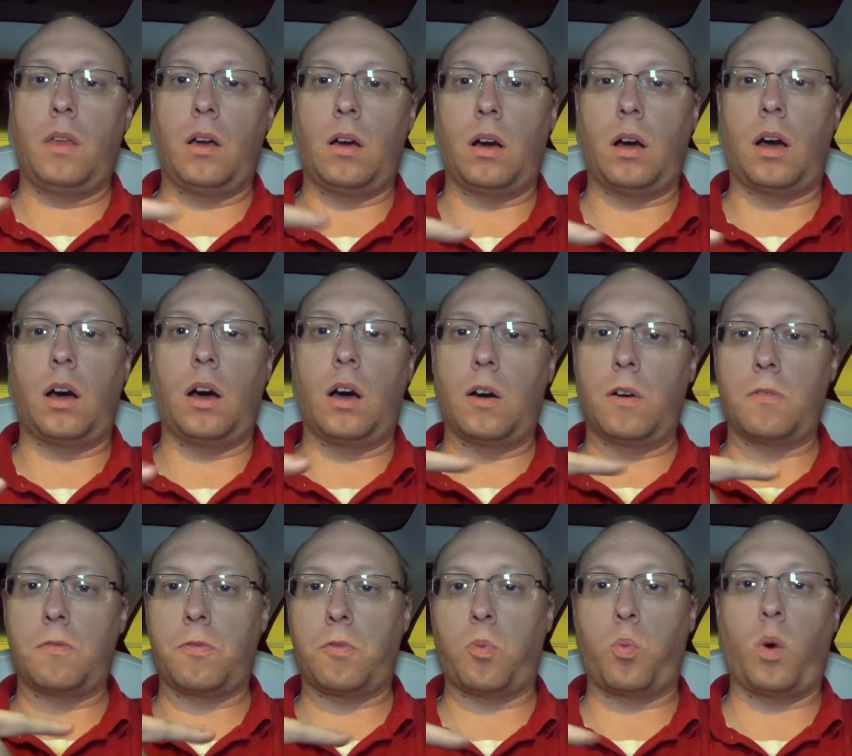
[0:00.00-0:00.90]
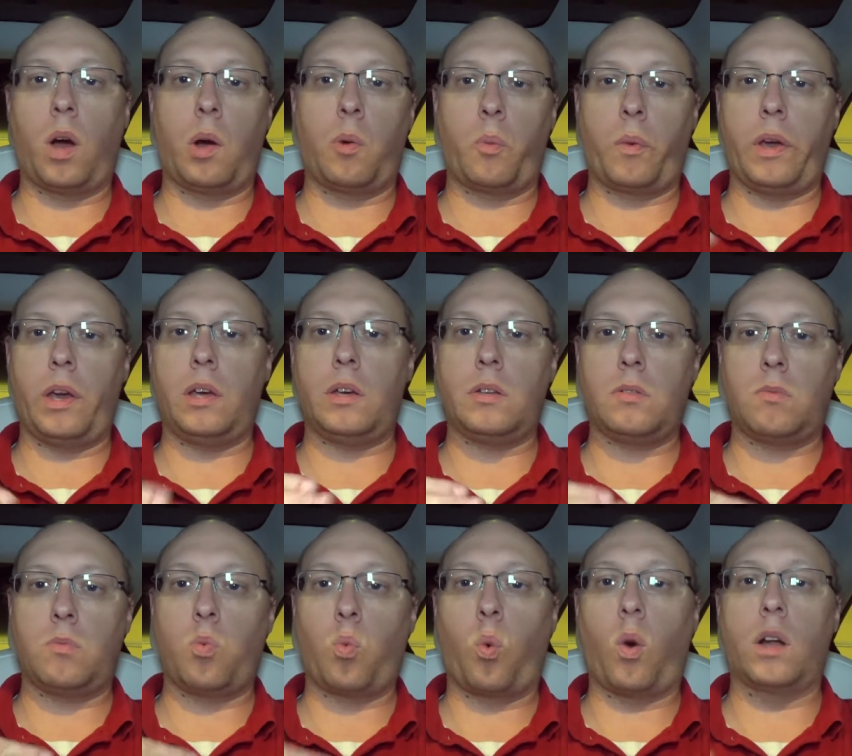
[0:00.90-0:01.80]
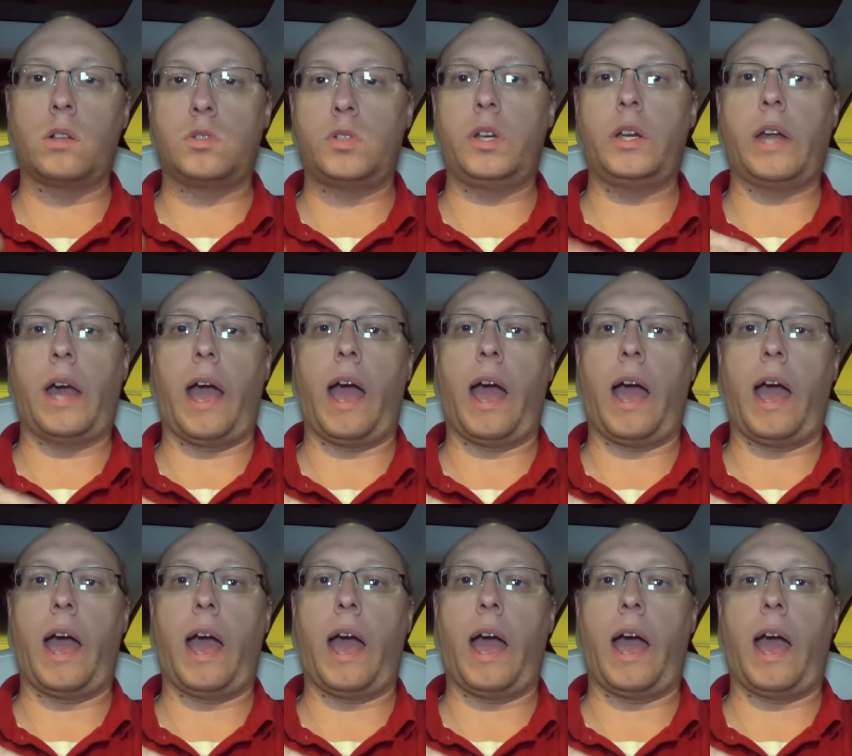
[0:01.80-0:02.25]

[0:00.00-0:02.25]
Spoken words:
of what we want you to